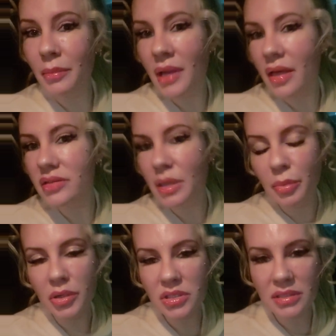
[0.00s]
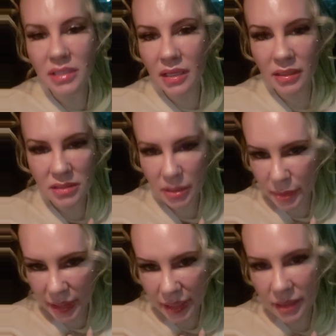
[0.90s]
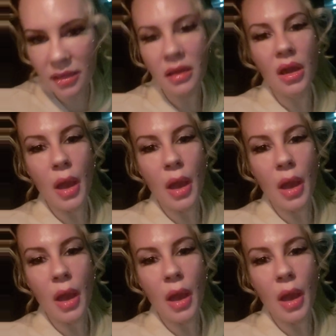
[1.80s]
not the type of person to get intimidated.